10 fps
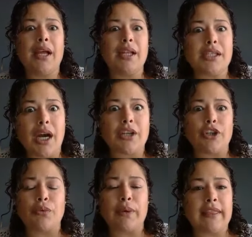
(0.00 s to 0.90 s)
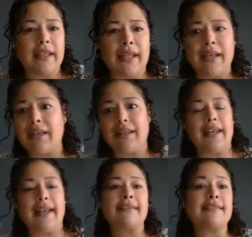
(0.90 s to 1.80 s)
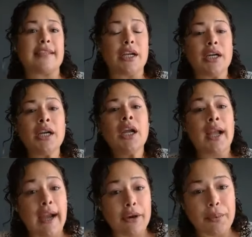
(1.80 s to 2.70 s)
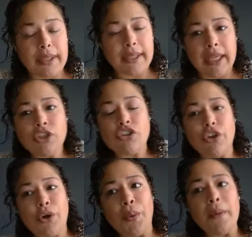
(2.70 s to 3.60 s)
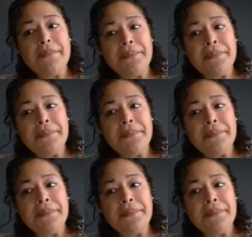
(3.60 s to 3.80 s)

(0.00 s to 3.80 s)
a doctor within the next year, God willing. So,